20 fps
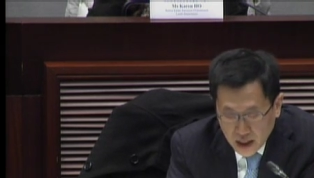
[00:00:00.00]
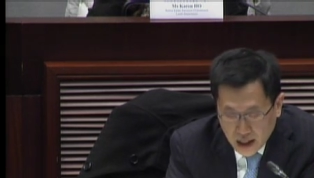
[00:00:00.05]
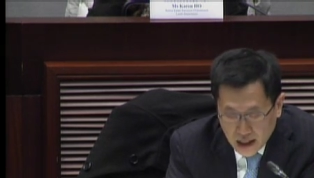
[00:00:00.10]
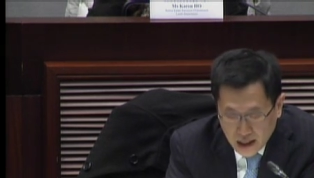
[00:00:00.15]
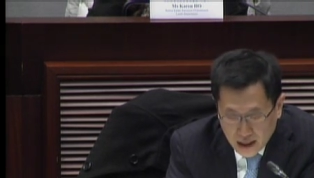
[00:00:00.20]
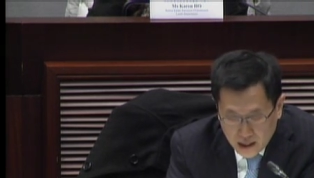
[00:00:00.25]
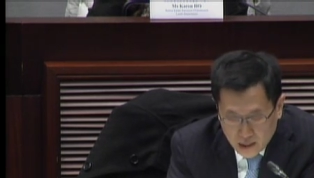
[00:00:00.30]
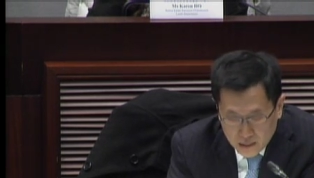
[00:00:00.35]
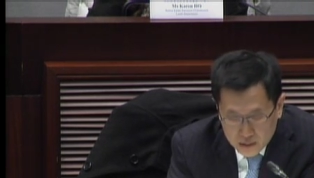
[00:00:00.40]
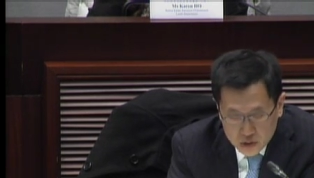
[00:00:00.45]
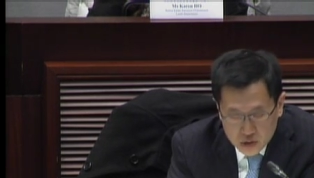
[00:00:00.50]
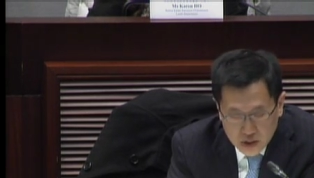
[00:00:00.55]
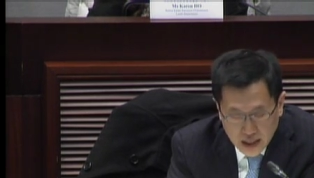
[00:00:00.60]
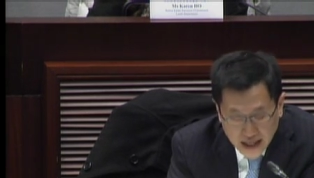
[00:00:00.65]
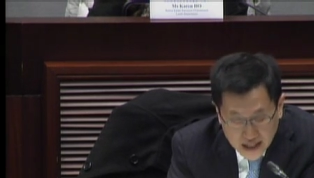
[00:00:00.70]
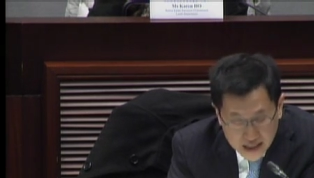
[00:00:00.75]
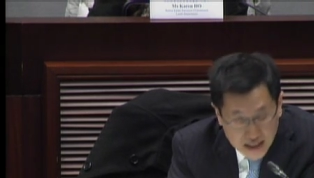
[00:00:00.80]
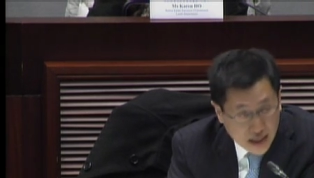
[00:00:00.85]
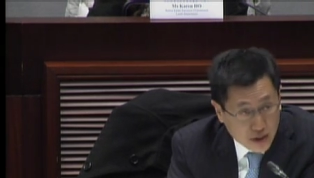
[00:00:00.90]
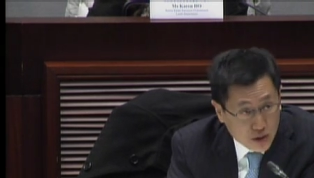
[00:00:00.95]

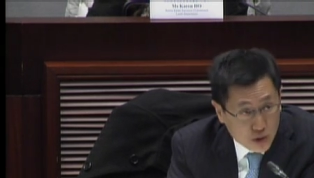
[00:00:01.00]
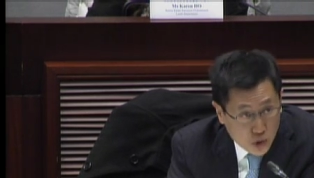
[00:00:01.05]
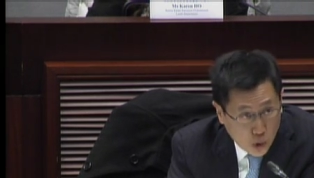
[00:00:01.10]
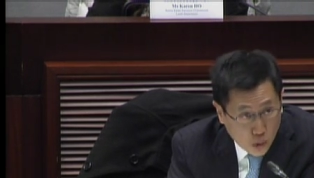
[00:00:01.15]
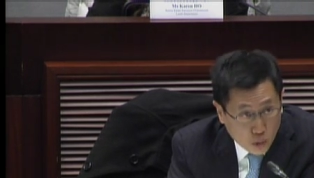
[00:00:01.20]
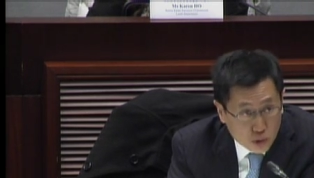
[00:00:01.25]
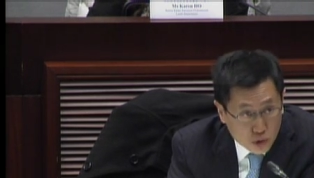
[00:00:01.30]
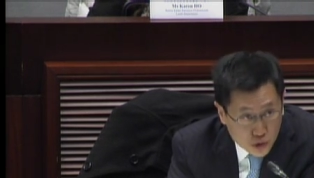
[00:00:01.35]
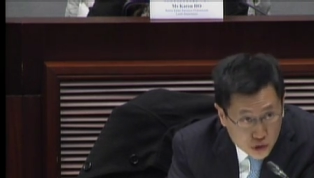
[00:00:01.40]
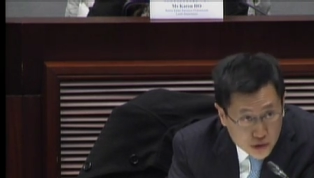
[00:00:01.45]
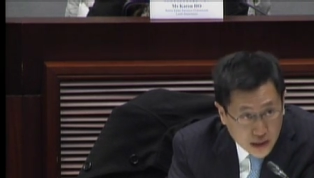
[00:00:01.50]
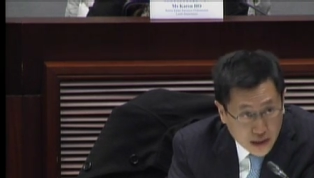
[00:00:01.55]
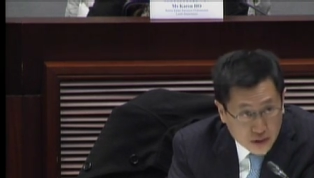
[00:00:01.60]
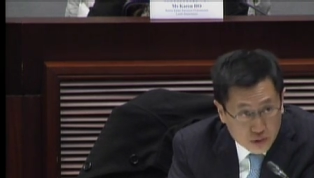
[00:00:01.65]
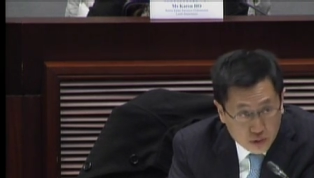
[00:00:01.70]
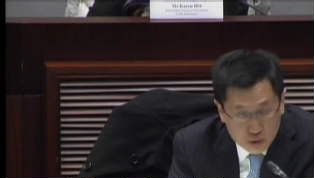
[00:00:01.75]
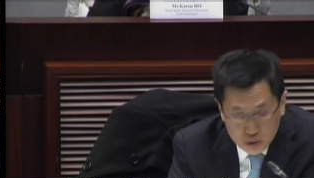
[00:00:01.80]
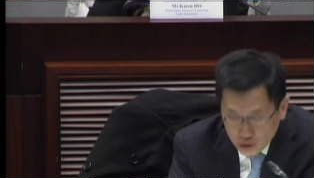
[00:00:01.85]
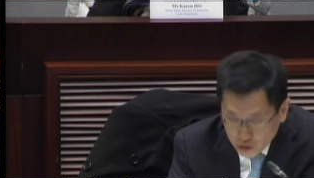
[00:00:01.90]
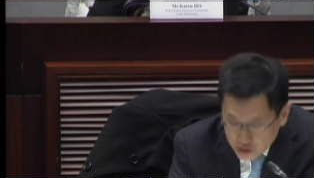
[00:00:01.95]
redeveloped by
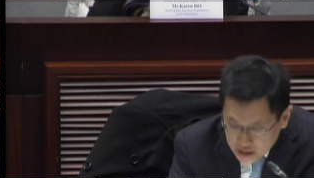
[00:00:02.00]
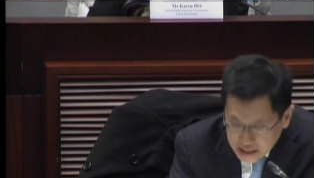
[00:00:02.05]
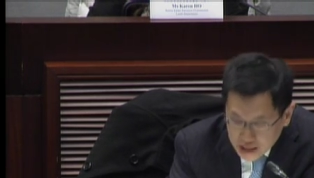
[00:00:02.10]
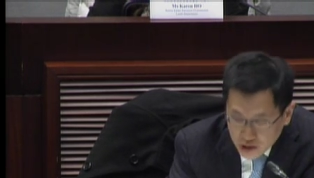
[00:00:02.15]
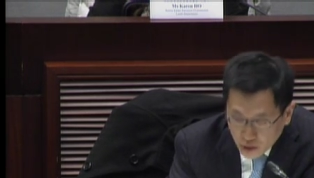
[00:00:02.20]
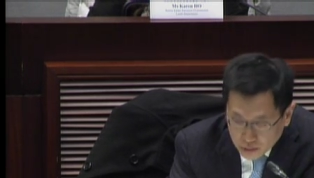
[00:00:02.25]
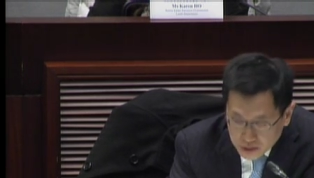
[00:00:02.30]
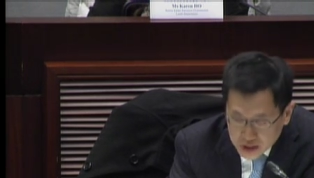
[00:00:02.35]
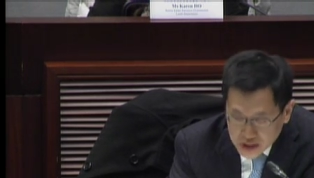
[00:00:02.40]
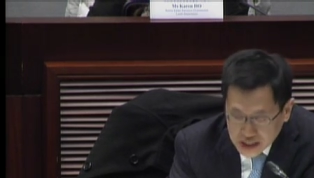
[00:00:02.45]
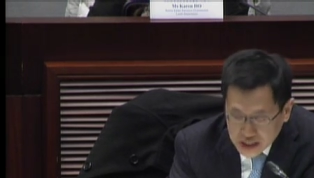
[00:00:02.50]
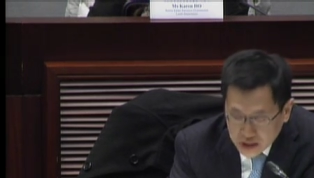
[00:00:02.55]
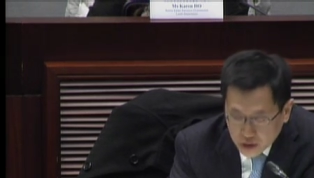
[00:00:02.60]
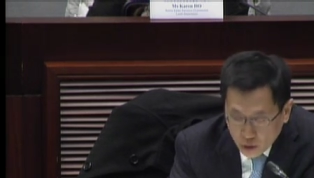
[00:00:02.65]
private owners,